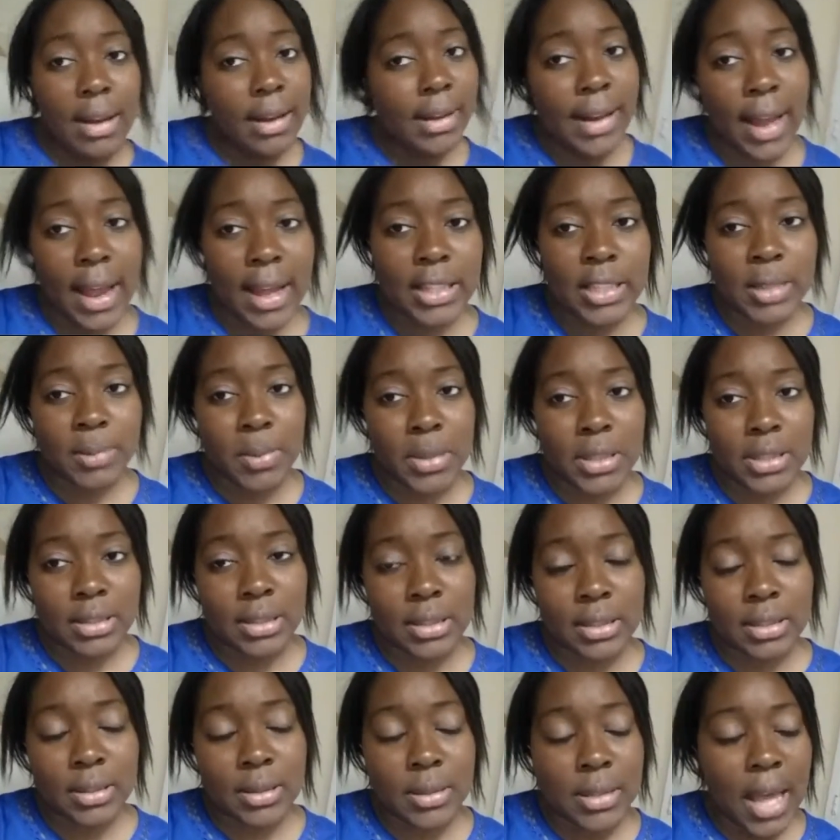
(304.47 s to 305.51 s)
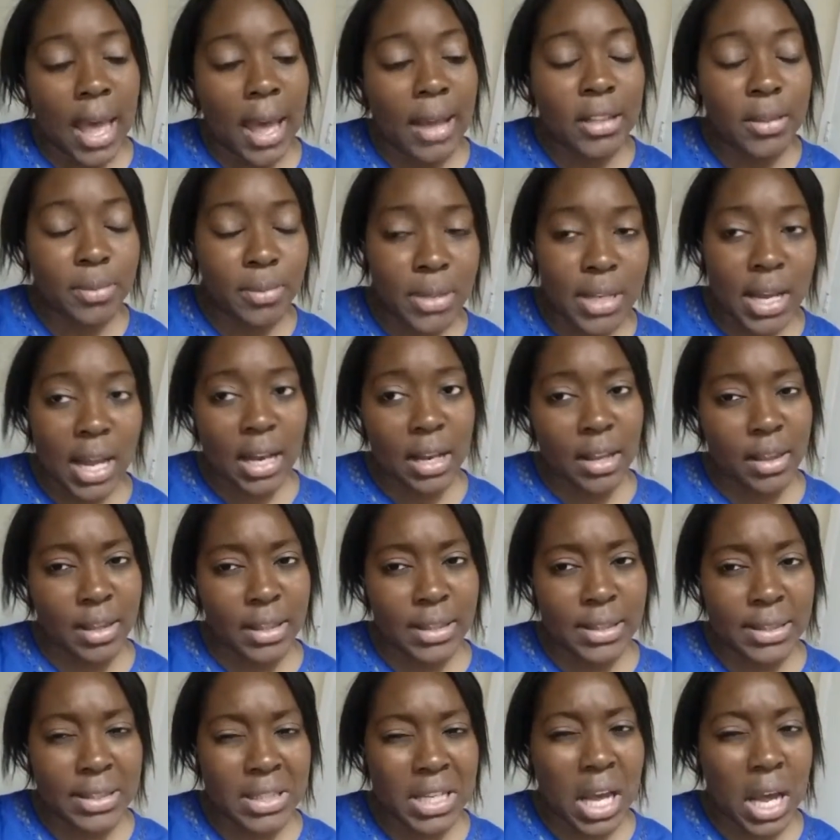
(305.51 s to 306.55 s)
I didn't expedite it
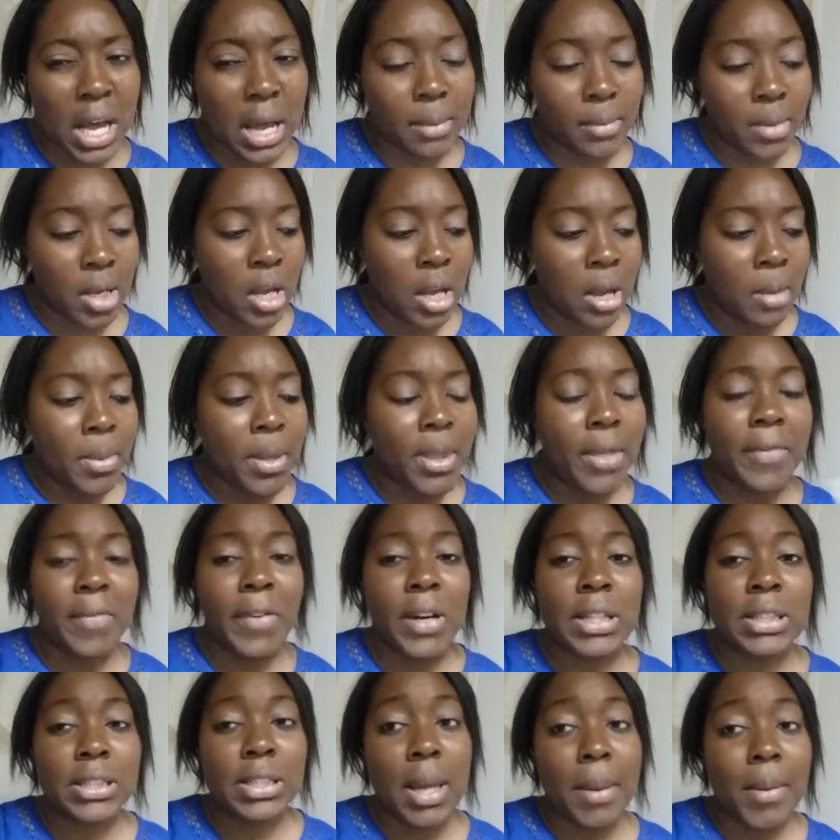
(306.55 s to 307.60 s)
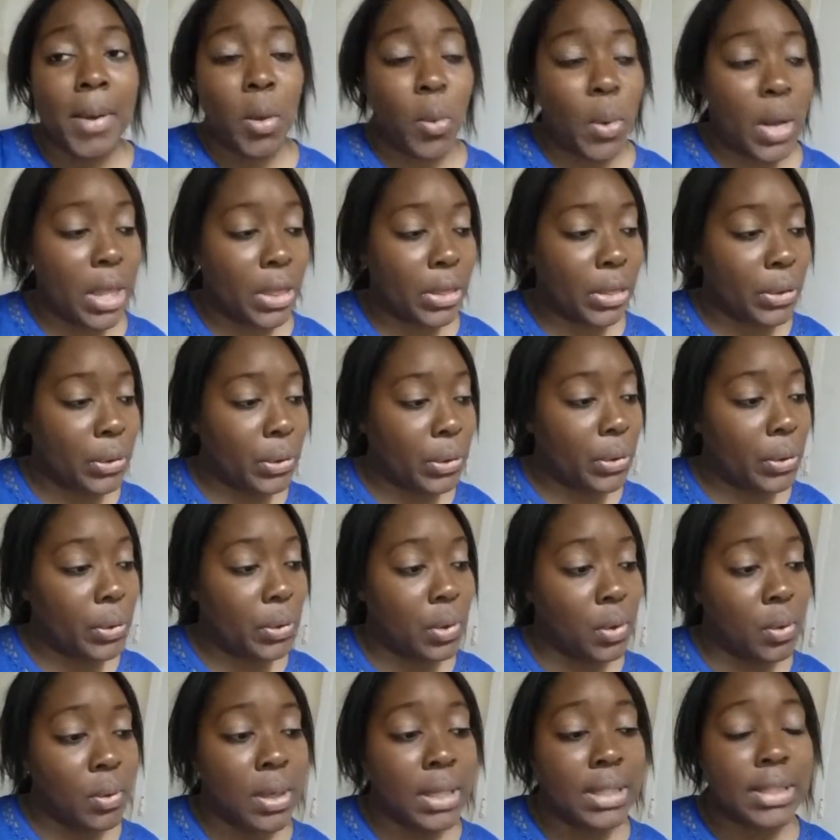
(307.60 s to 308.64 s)
this time. But the first time I went
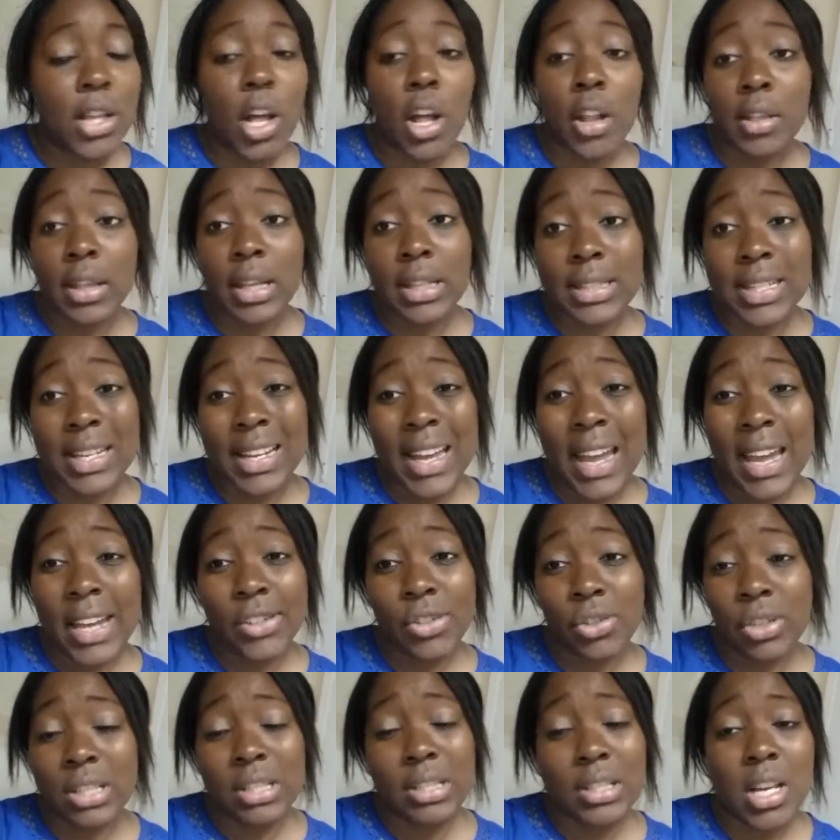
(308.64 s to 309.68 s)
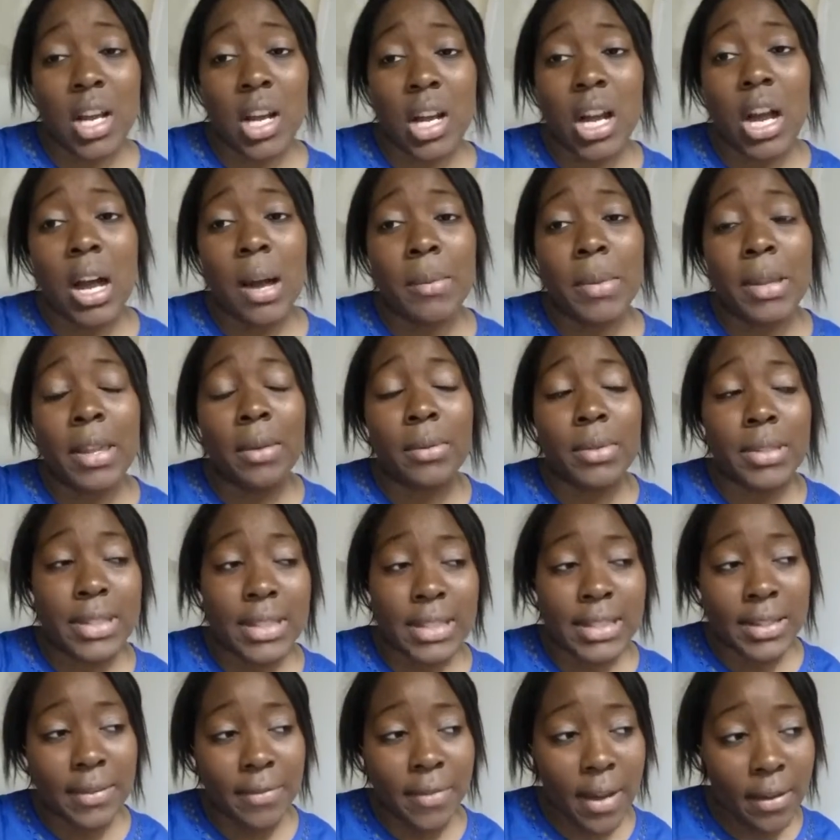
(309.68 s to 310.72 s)
through USAuthentications.com, and that was
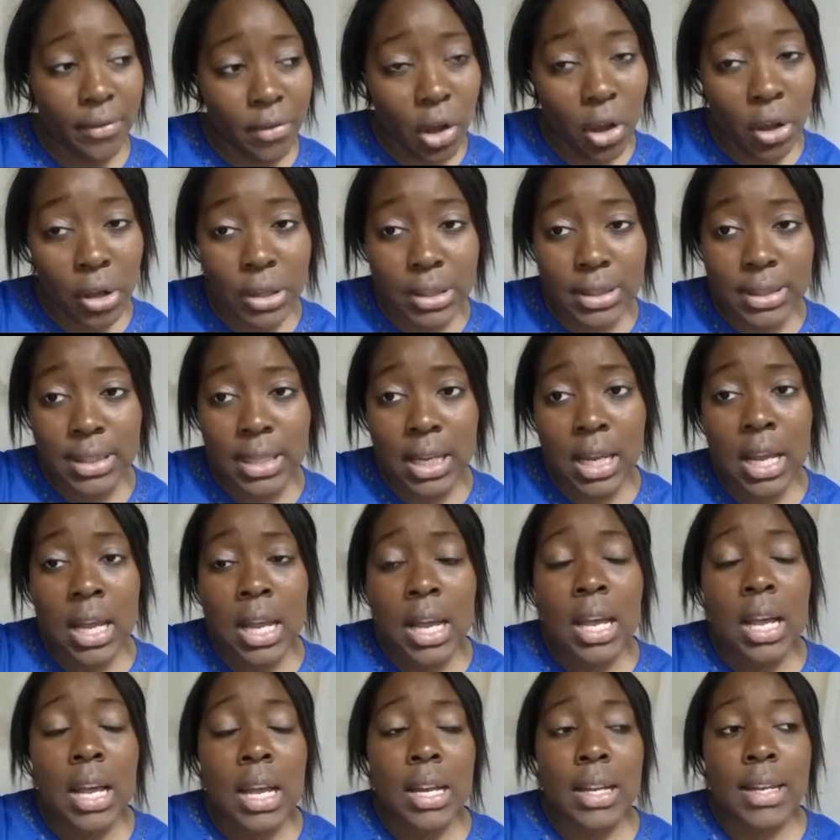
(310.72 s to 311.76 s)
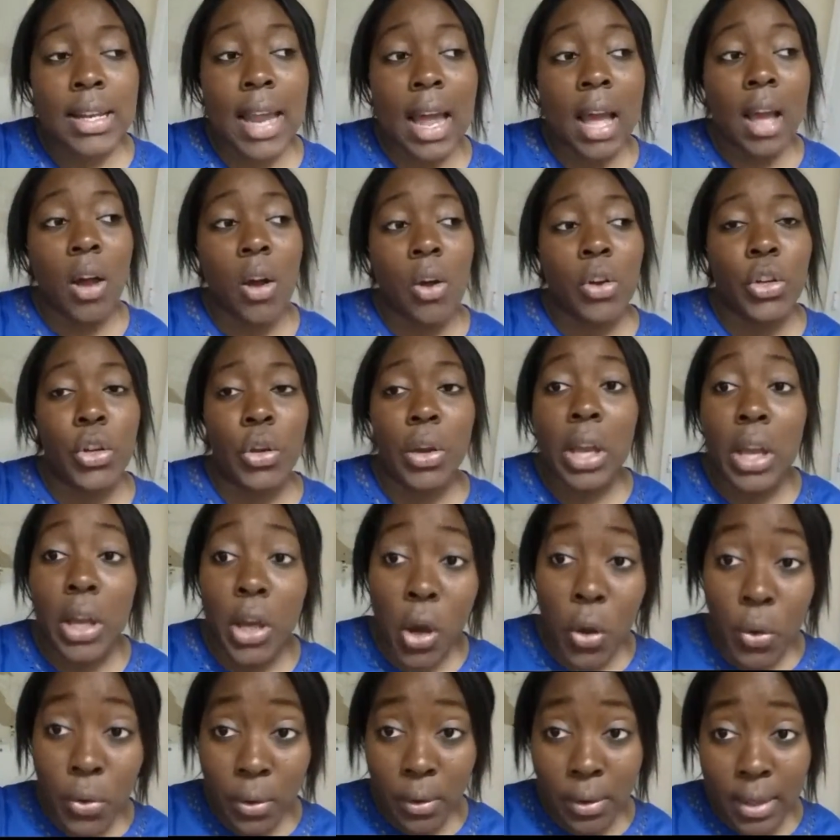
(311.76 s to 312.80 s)
$65. Now, you
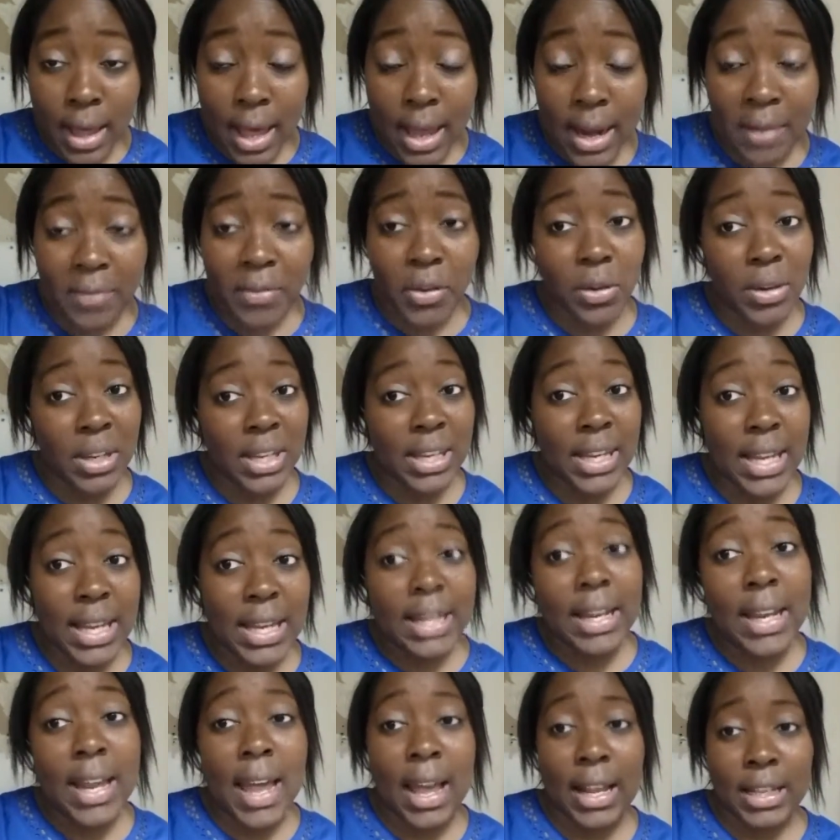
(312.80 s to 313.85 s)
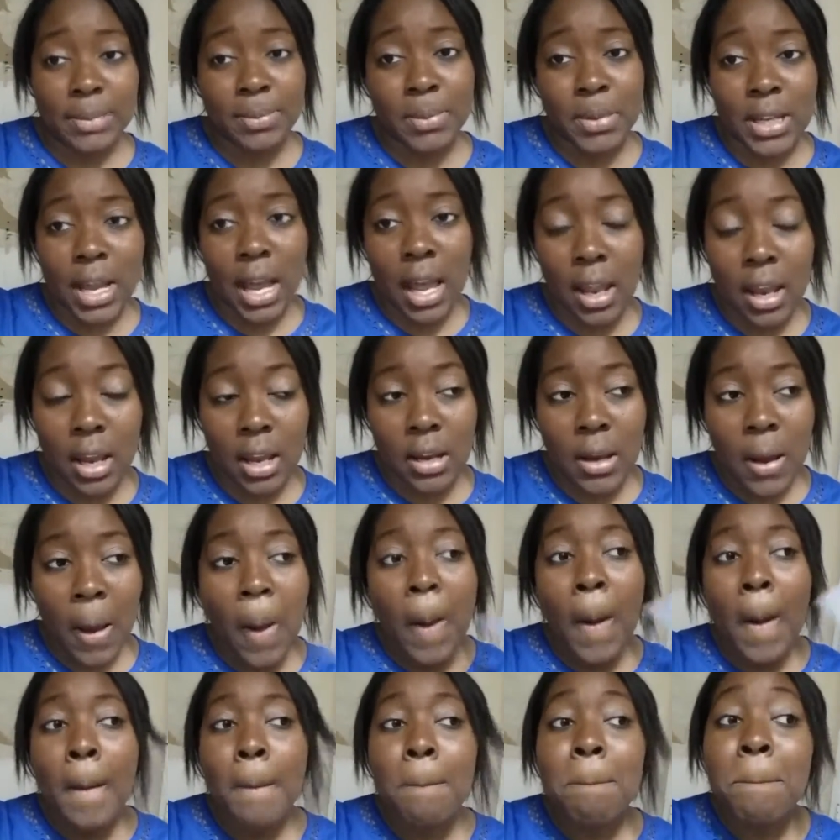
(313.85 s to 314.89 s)
can go through that if you need it expedited.
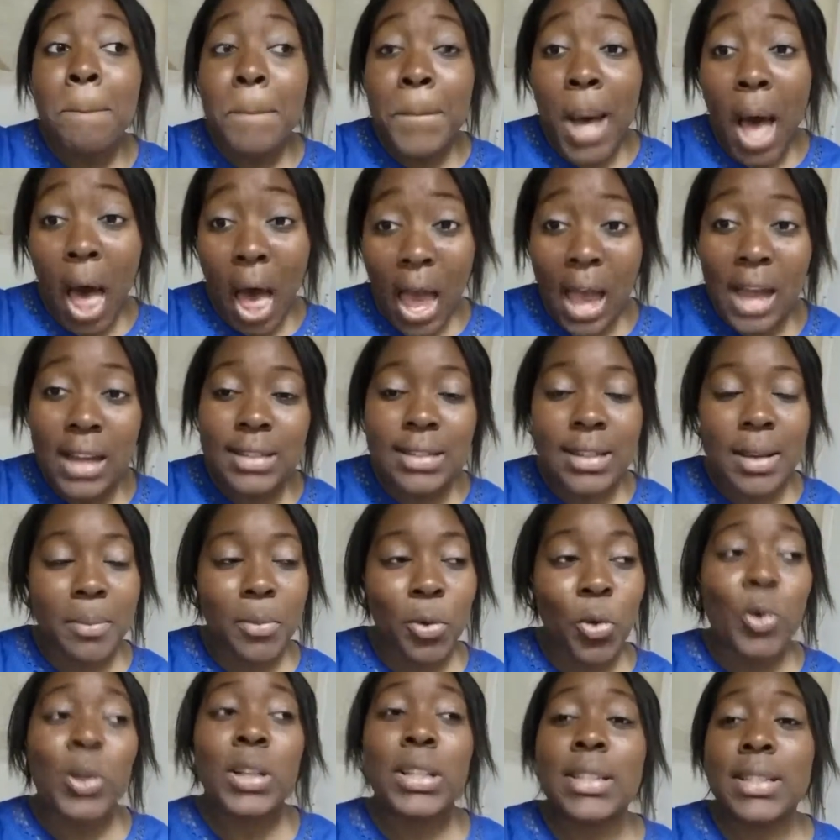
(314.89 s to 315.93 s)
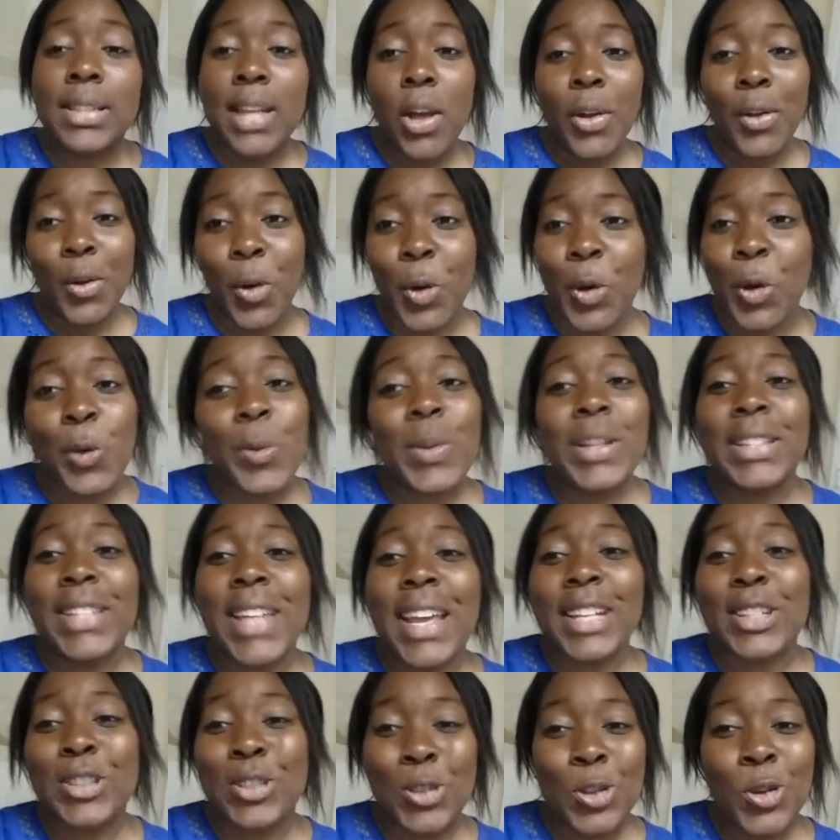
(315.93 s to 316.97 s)
But I'm going to tell you, it only
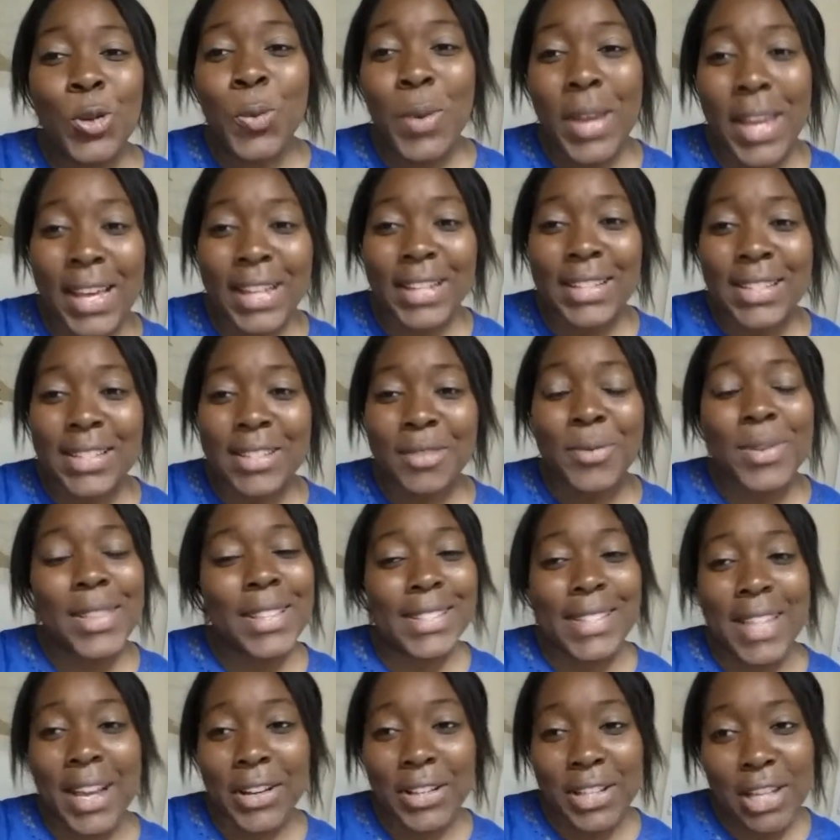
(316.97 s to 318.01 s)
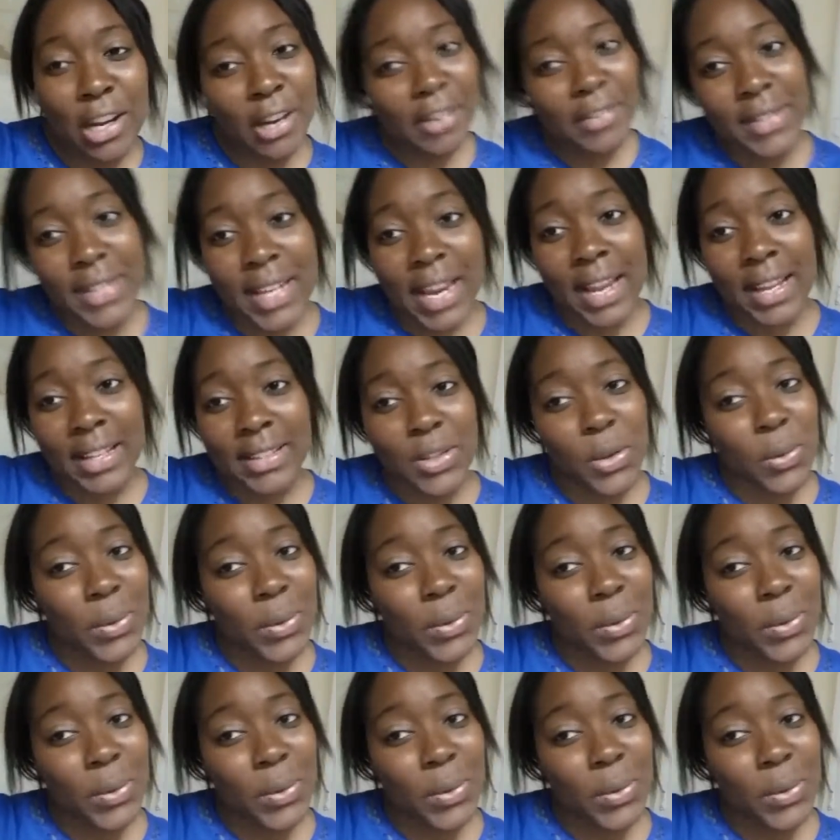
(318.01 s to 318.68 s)
takes 2 weeks with the Secretary of State.